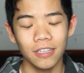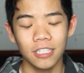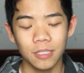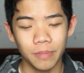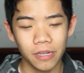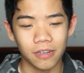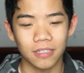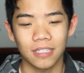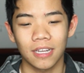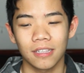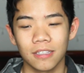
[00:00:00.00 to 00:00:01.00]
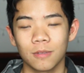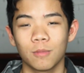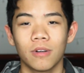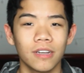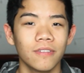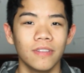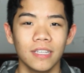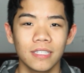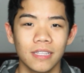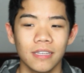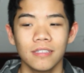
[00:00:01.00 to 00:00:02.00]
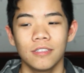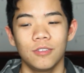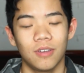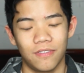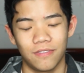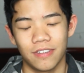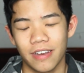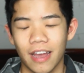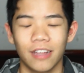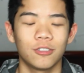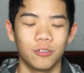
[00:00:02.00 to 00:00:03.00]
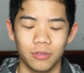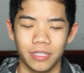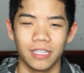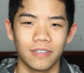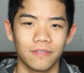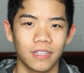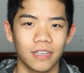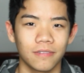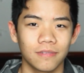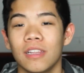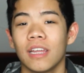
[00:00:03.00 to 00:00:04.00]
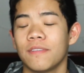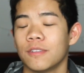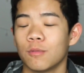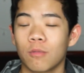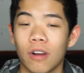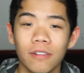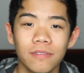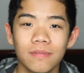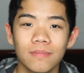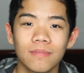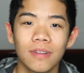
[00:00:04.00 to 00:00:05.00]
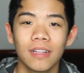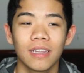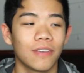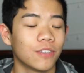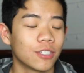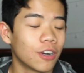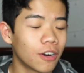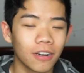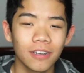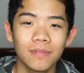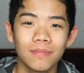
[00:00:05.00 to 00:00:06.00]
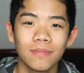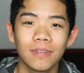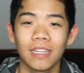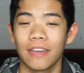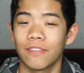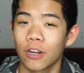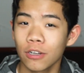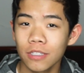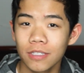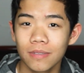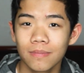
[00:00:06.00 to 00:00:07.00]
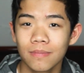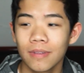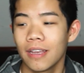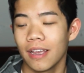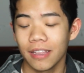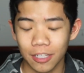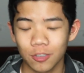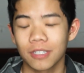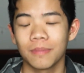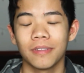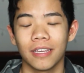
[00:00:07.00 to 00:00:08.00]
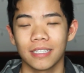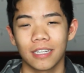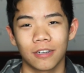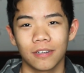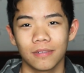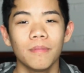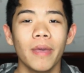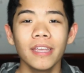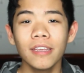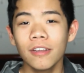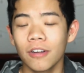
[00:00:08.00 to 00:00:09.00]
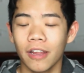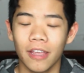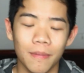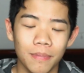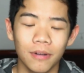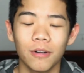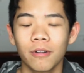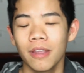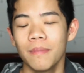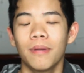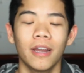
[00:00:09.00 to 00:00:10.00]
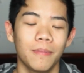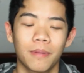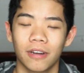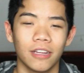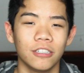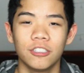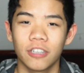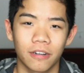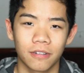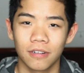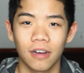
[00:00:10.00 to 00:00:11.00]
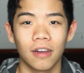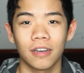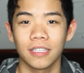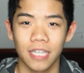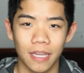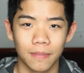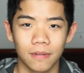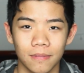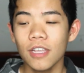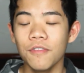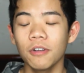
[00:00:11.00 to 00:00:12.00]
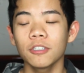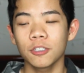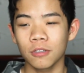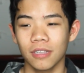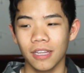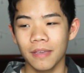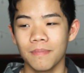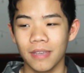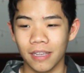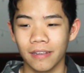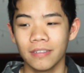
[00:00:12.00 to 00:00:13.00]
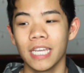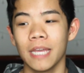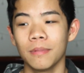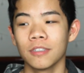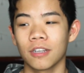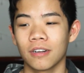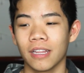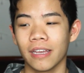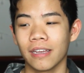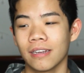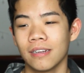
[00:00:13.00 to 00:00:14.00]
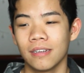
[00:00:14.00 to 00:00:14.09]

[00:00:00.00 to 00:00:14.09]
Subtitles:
experienced at least one of these things, you have not truly lived life. Life is rough. Life is hard. Life hurts. And these are some of the things that hurt. Banging your hip or a body part in general on a table. If you're short like me, tables are like